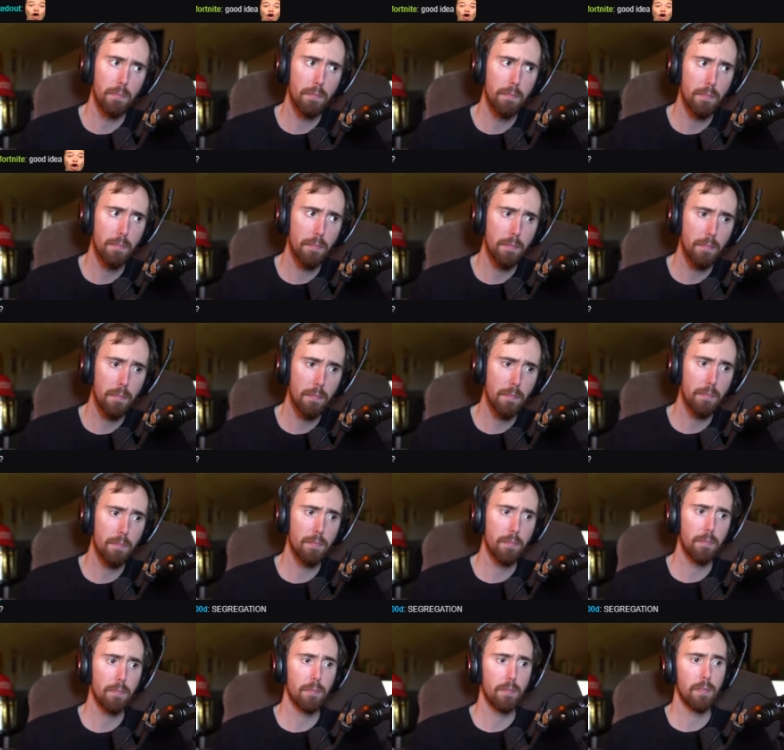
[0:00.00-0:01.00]

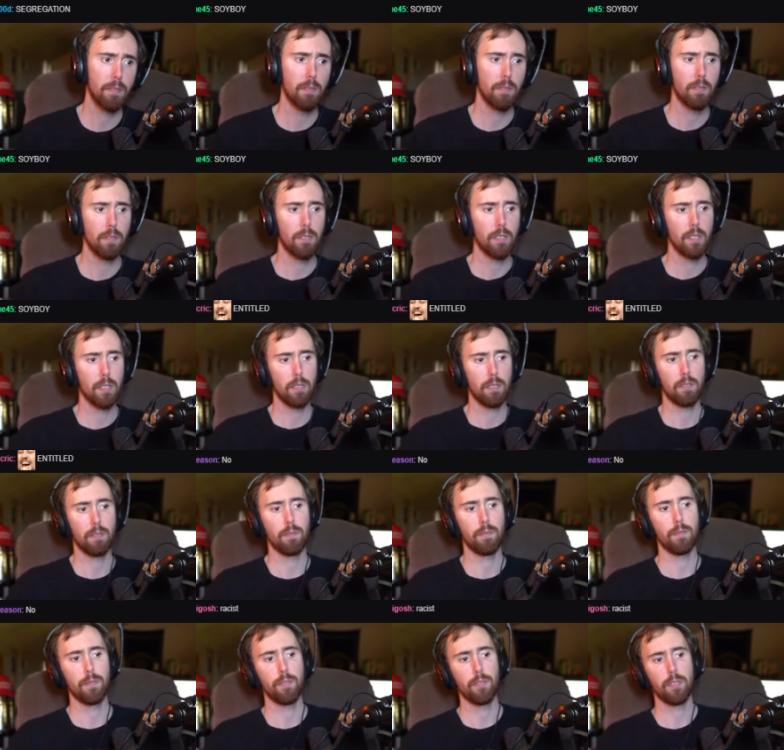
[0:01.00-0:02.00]

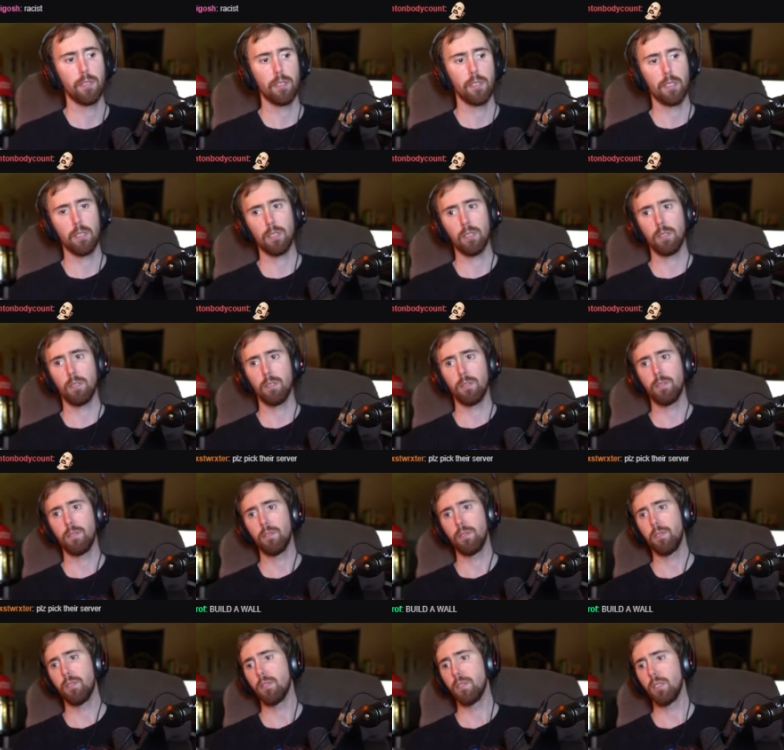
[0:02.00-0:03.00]

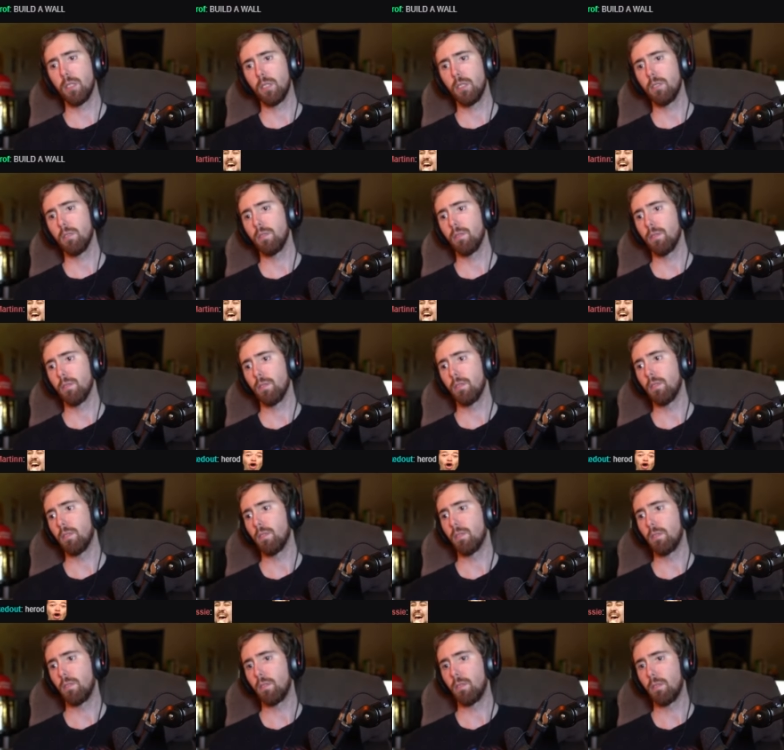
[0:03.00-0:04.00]

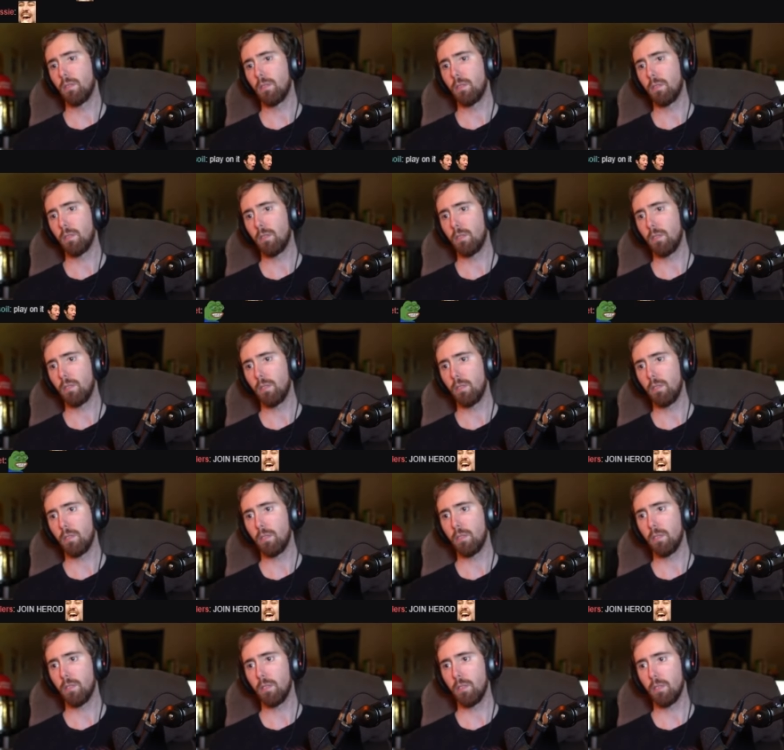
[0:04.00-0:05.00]

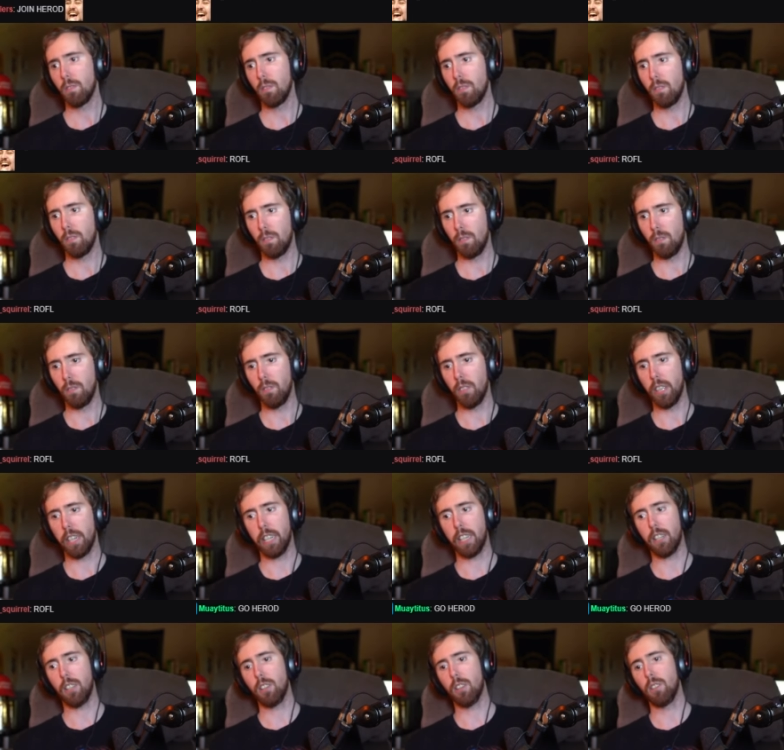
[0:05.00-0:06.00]

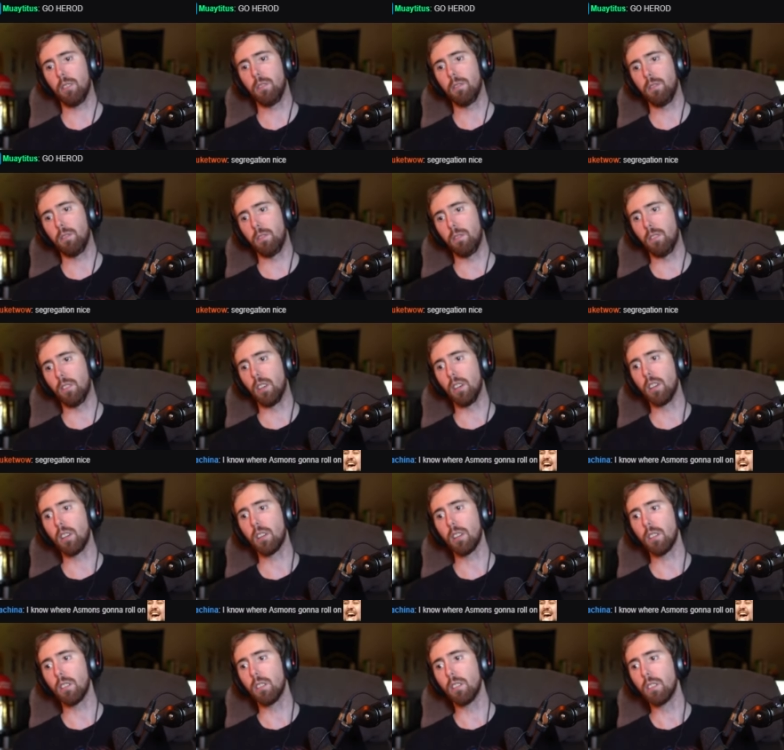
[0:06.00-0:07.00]

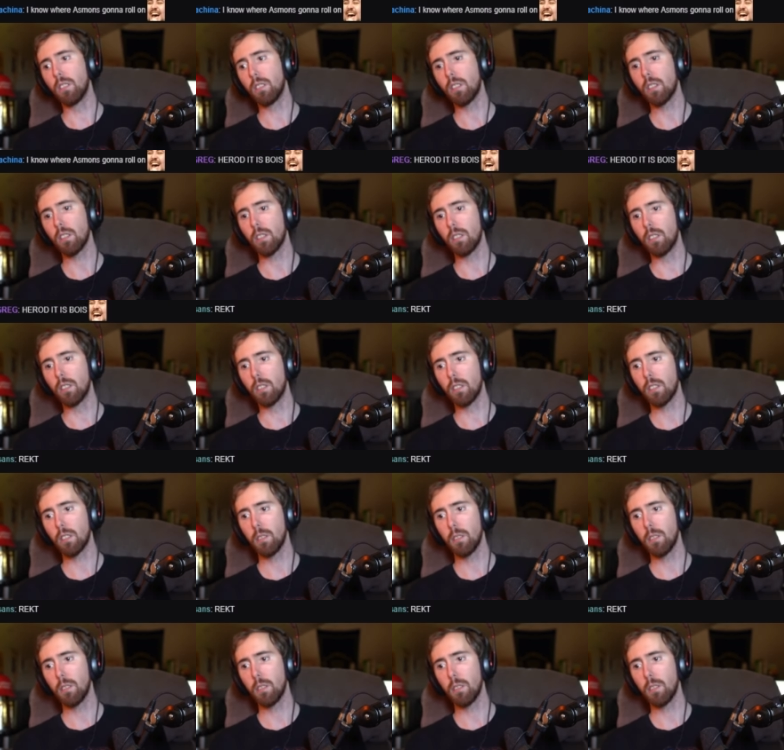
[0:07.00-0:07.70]
Nothing is said.